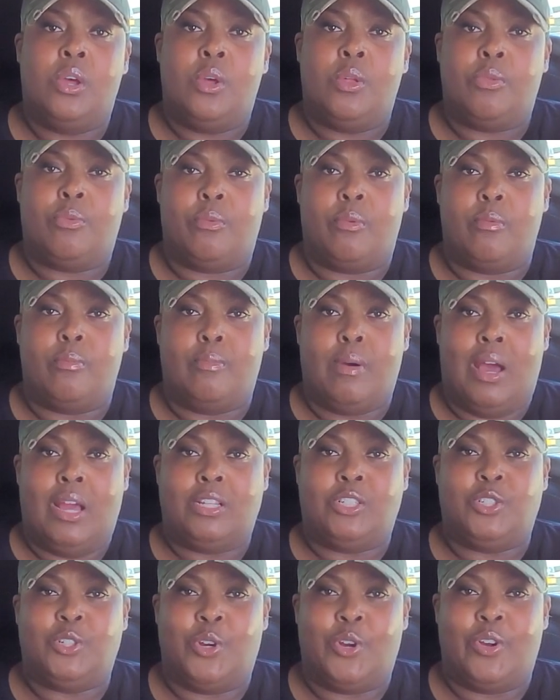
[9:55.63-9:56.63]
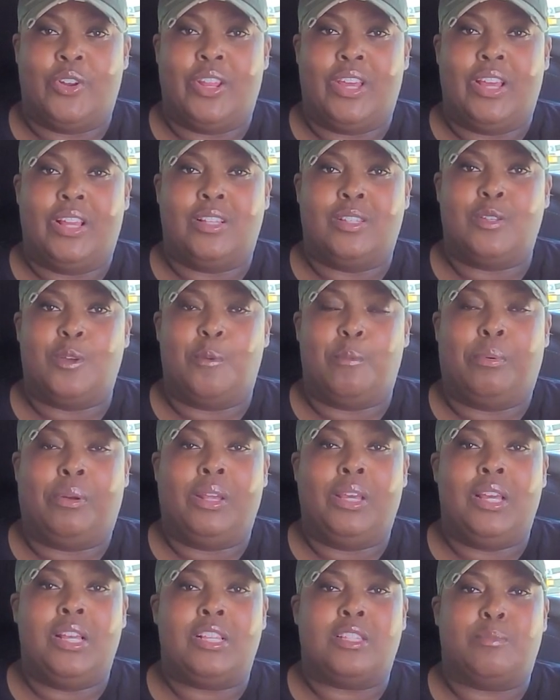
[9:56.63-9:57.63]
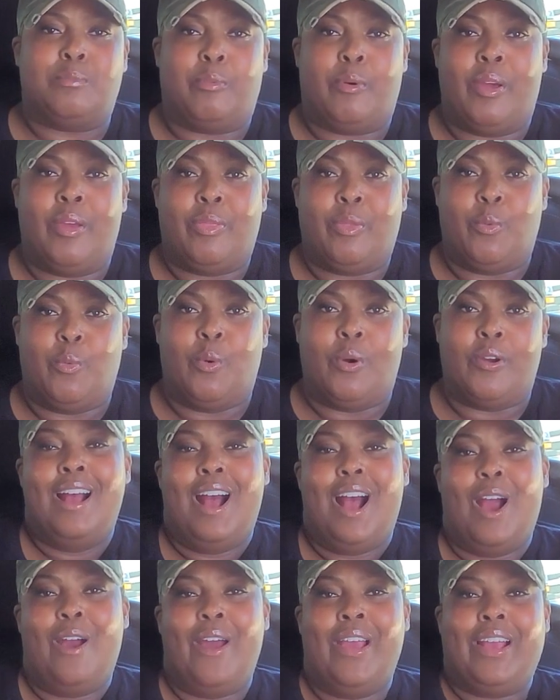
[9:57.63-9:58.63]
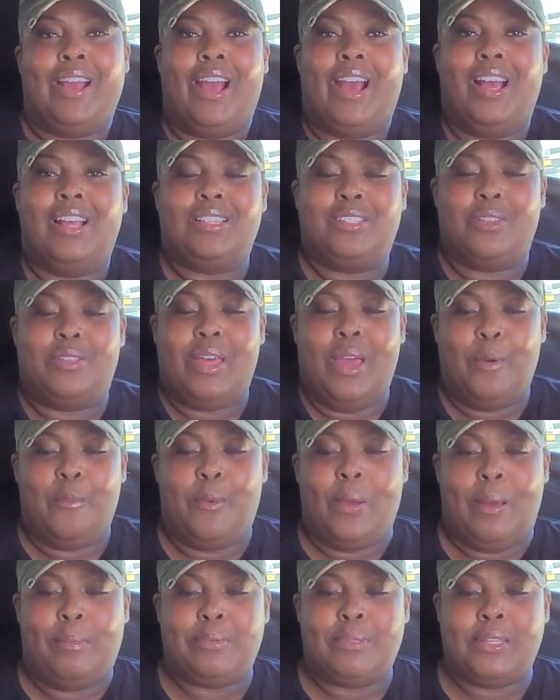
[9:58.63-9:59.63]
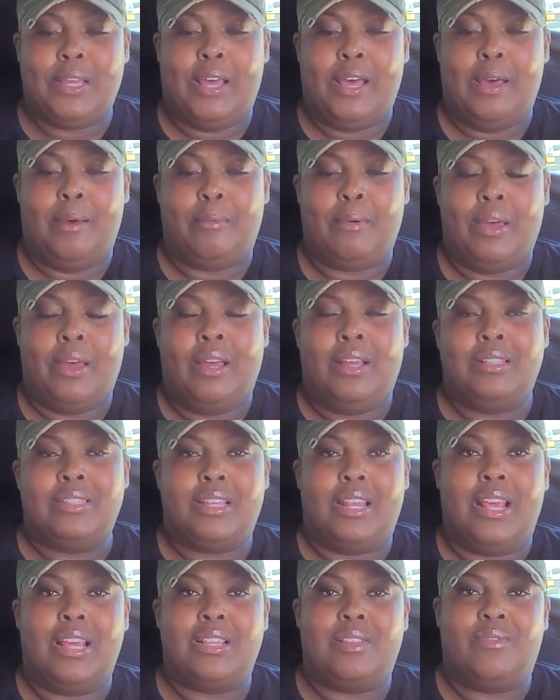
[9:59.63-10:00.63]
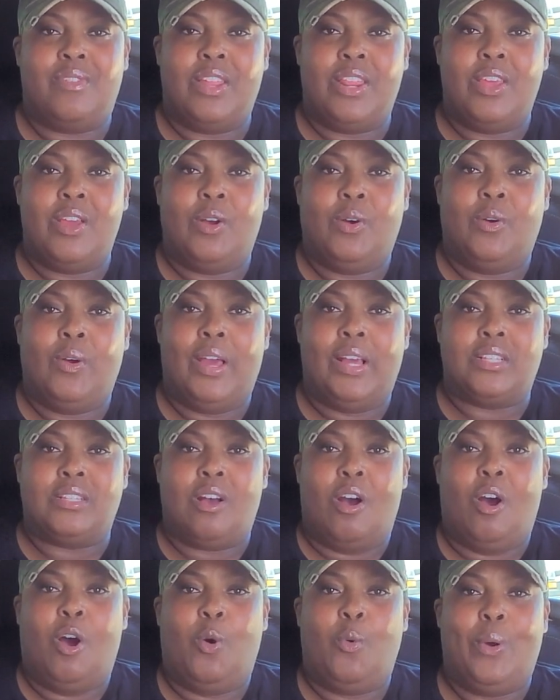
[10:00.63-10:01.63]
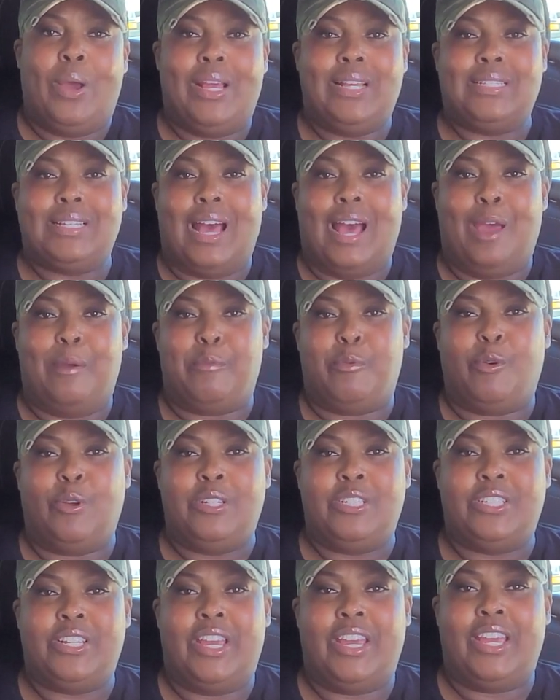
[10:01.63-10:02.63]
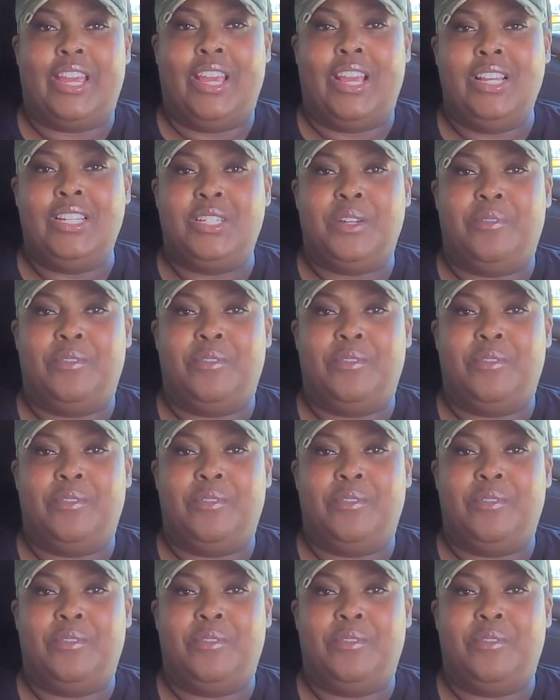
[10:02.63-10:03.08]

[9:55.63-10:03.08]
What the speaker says: through my journey, so please spread the word. All right, guys, so that wraps up today's video. As always, I appreciate each of